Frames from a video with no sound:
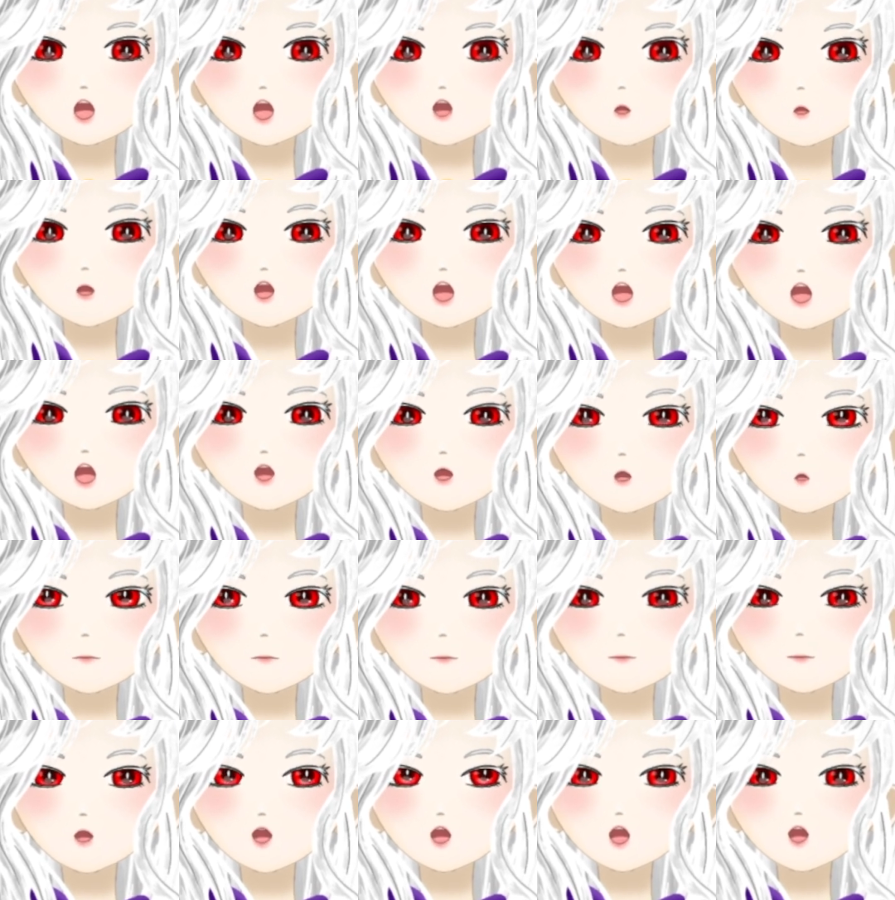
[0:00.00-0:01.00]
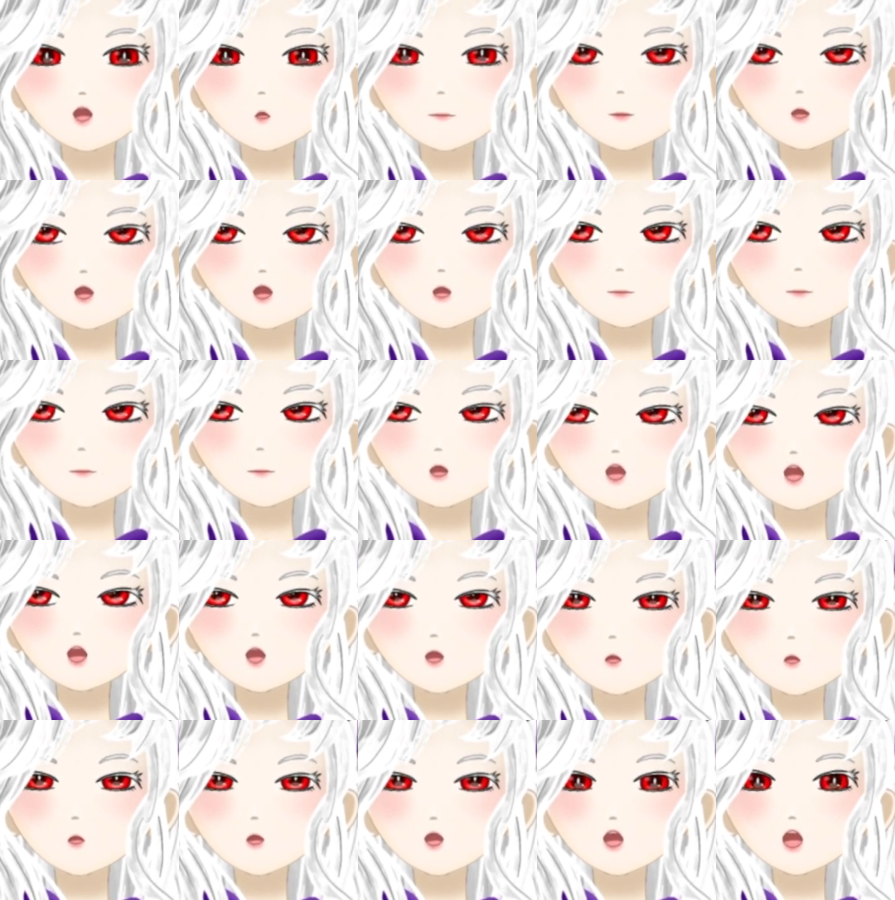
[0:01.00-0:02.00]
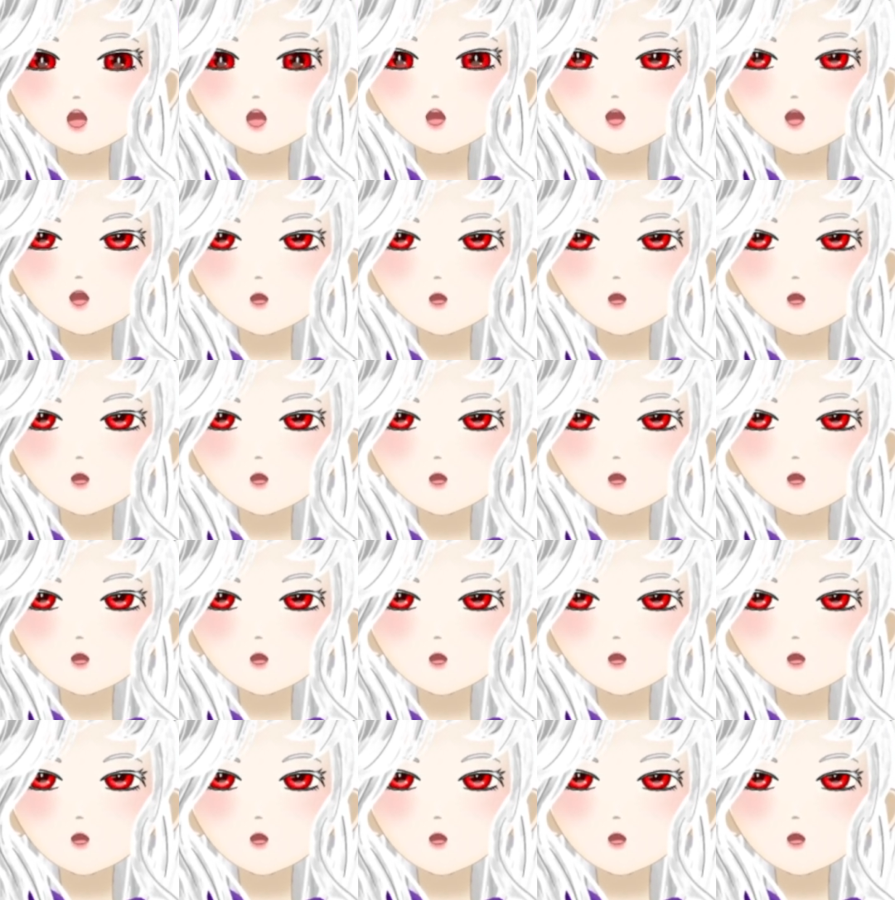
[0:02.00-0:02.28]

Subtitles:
Diary of a Wimpy Kid was a book series called